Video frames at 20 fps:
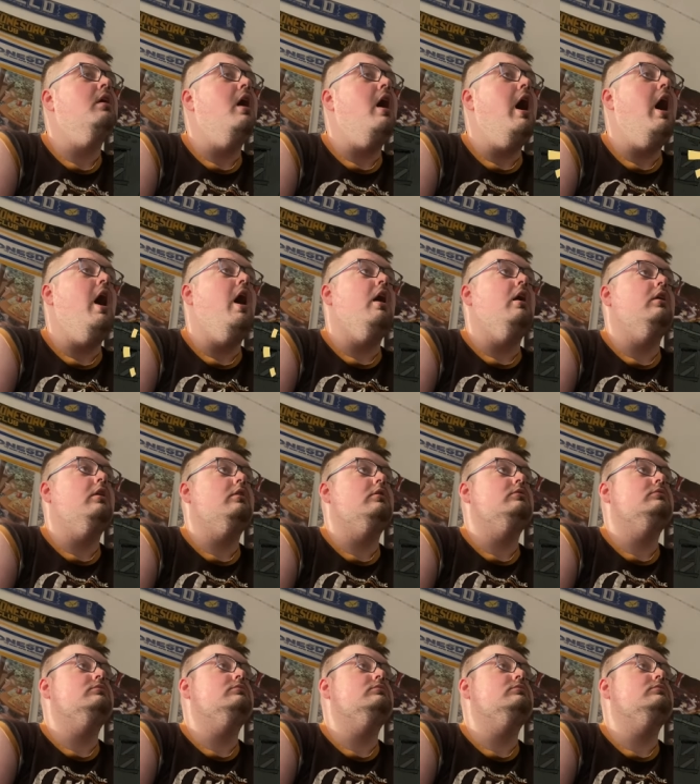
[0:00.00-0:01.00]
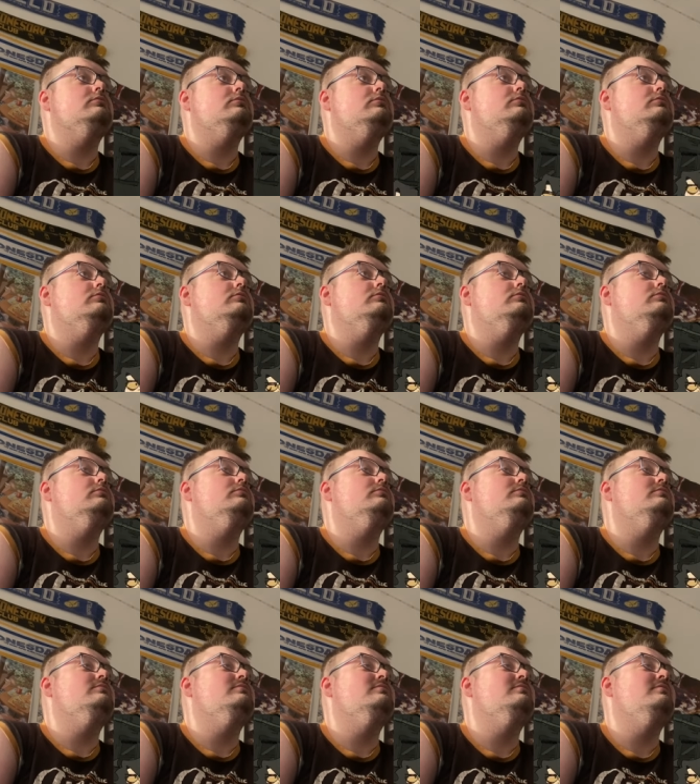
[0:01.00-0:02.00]
Oh. What is
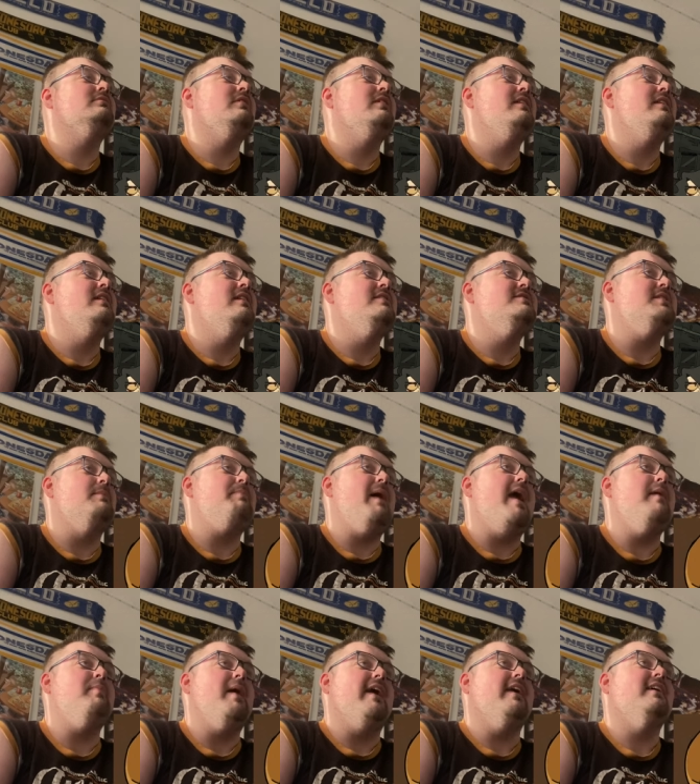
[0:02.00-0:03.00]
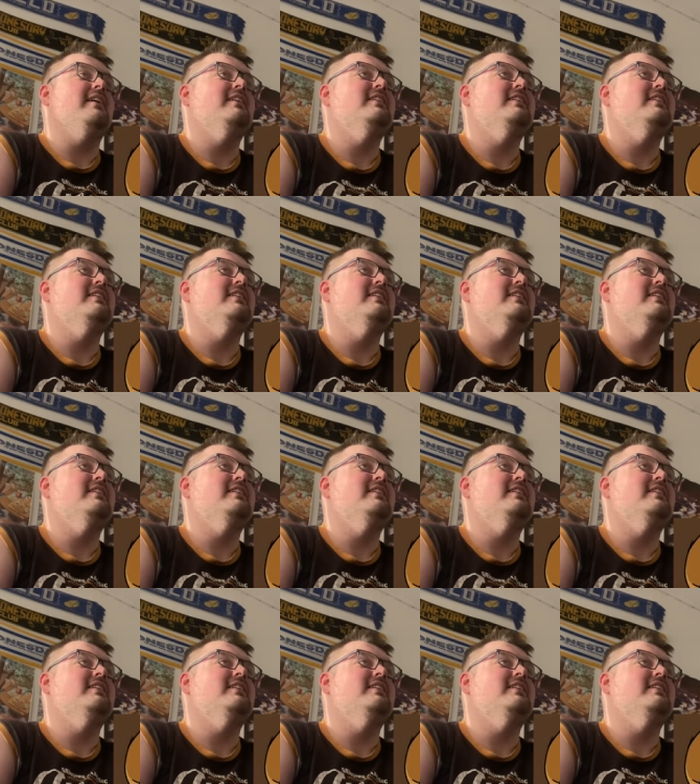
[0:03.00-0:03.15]
that? It's a baby.